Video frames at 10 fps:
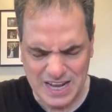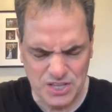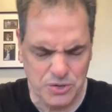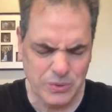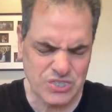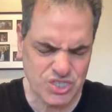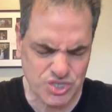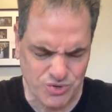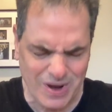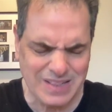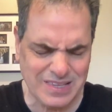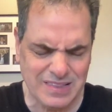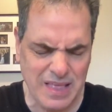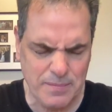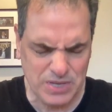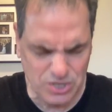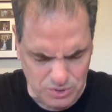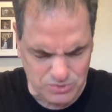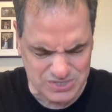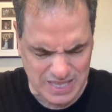that you would strengthen them and
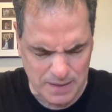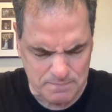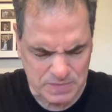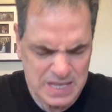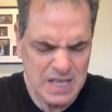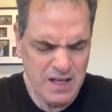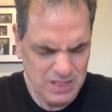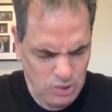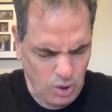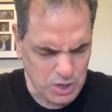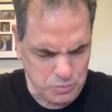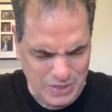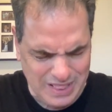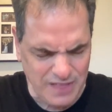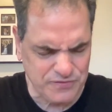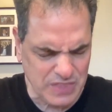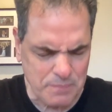use them. Lord, we lift